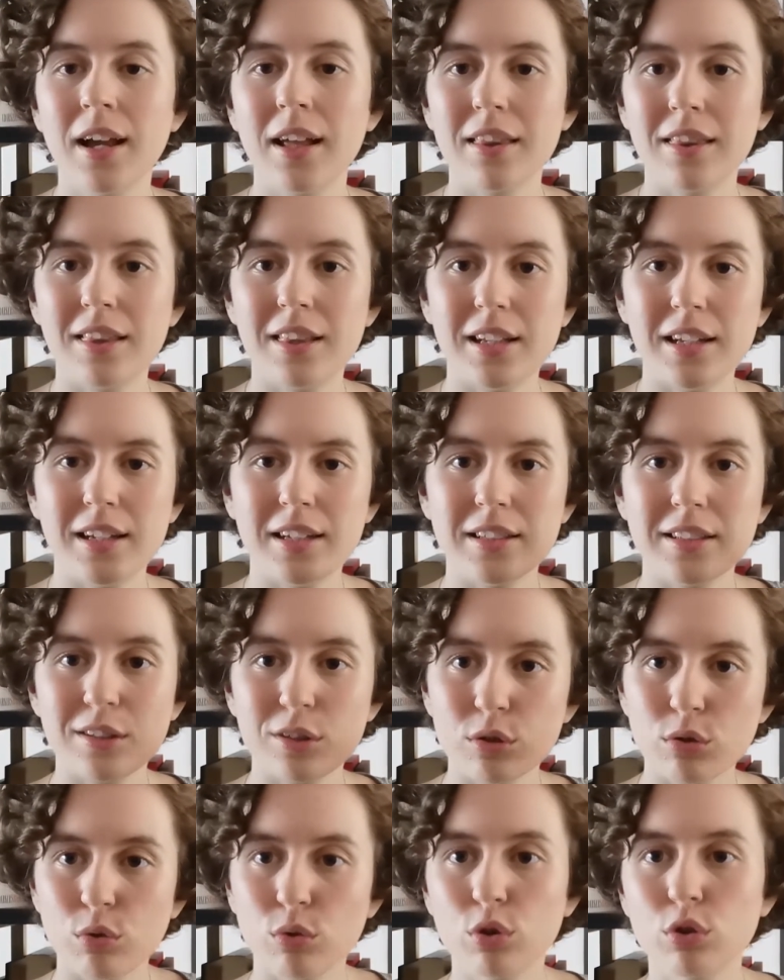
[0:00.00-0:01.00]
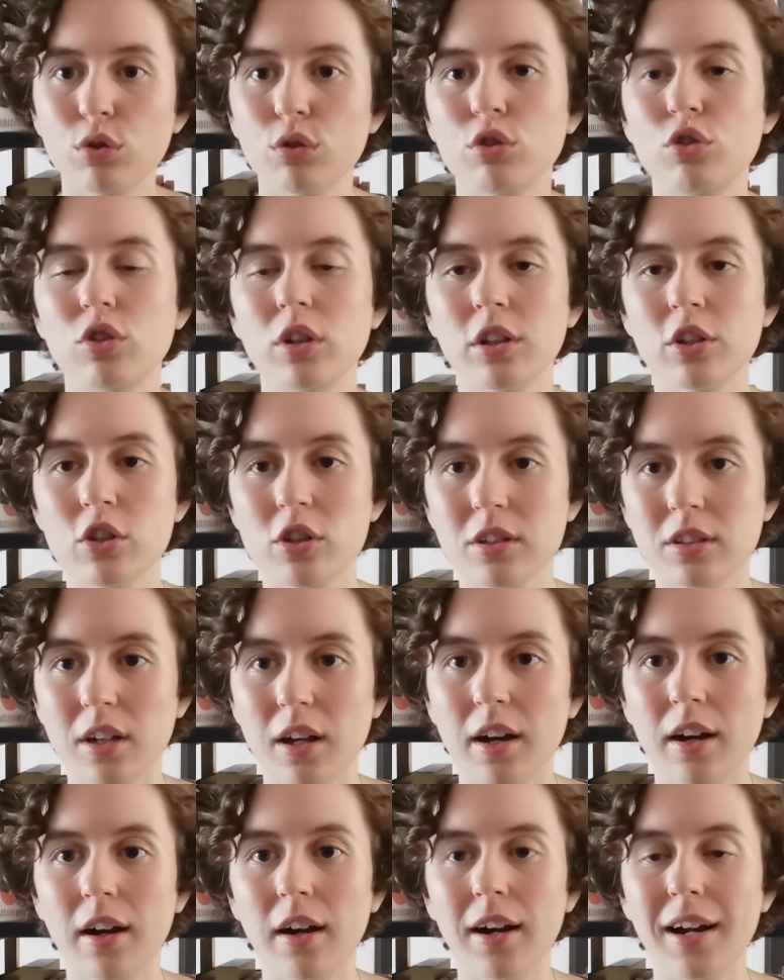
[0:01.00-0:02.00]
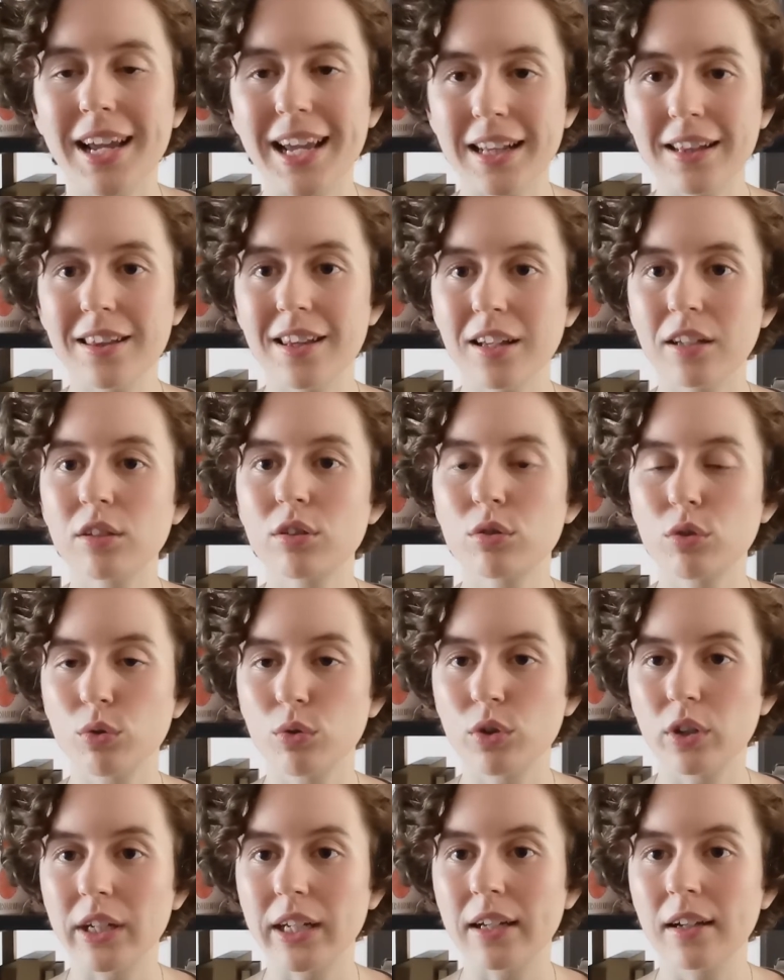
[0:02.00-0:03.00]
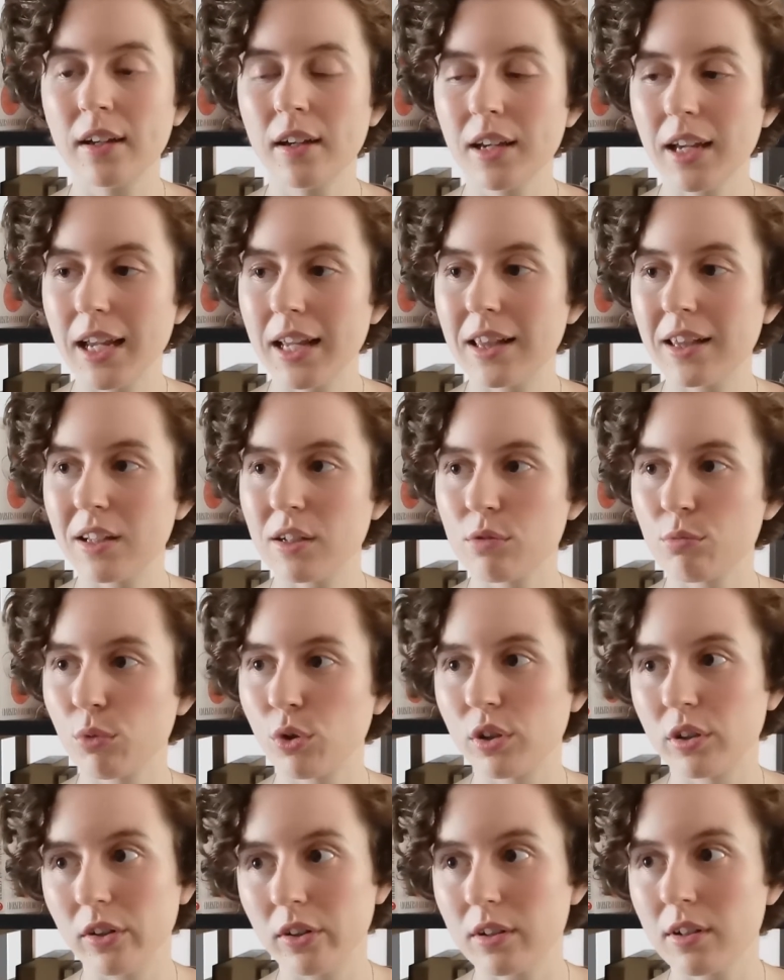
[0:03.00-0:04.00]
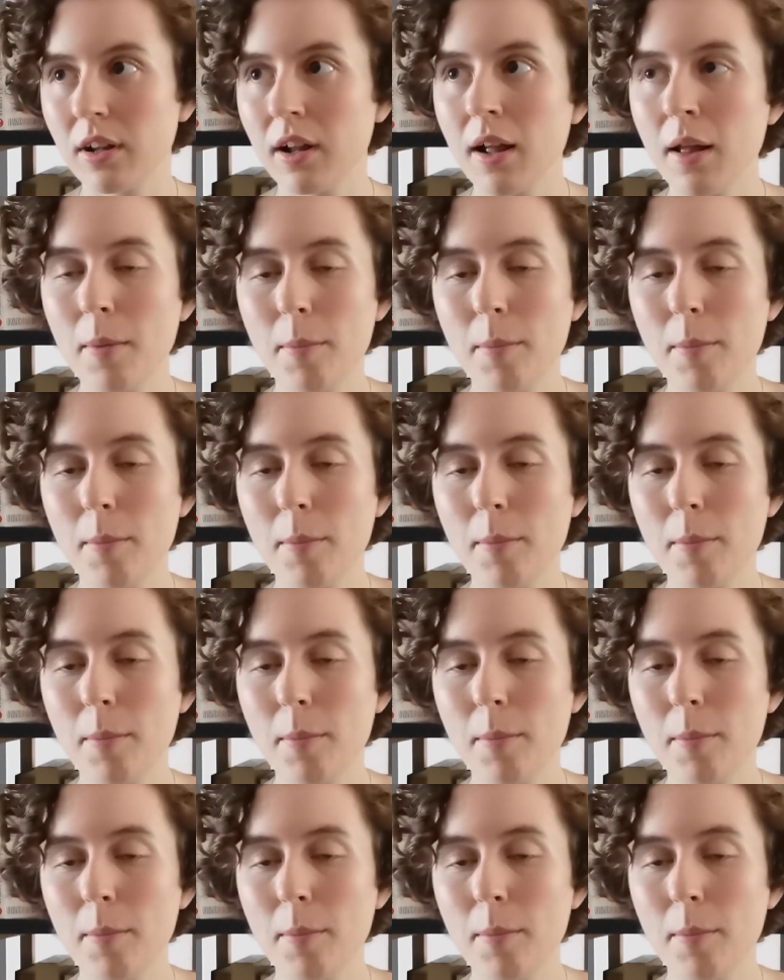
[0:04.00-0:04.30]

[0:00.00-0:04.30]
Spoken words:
these social structures are in this story, in this world,